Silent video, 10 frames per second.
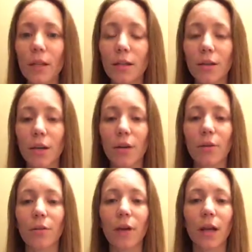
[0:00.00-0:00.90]

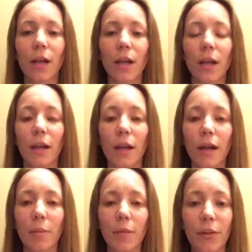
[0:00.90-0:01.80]
So
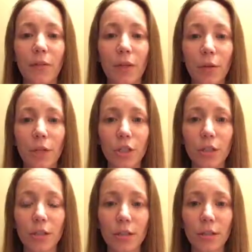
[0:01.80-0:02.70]
um, if you have any
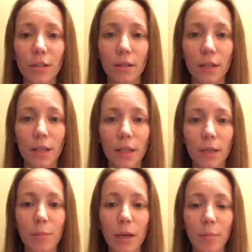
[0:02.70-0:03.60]
questions,
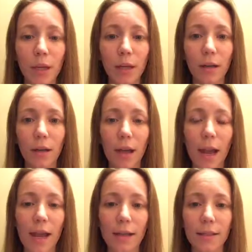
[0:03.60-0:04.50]
email me
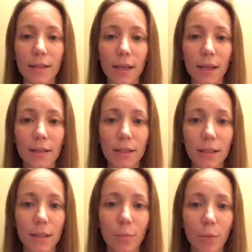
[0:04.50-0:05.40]
at Kansas
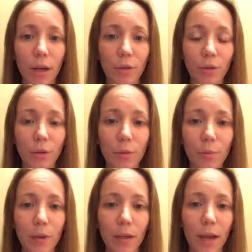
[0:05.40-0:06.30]
City Bridal Group
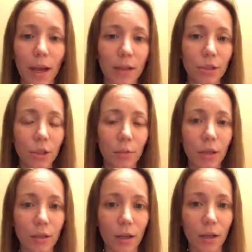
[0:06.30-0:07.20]
at
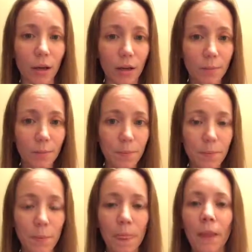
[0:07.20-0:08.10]
gmail.com.
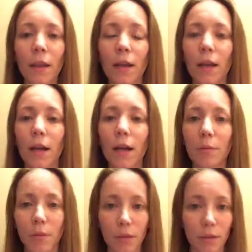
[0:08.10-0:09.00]

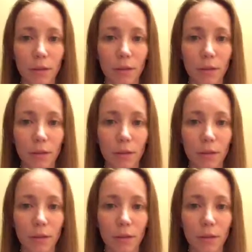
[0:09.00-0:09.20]
Um,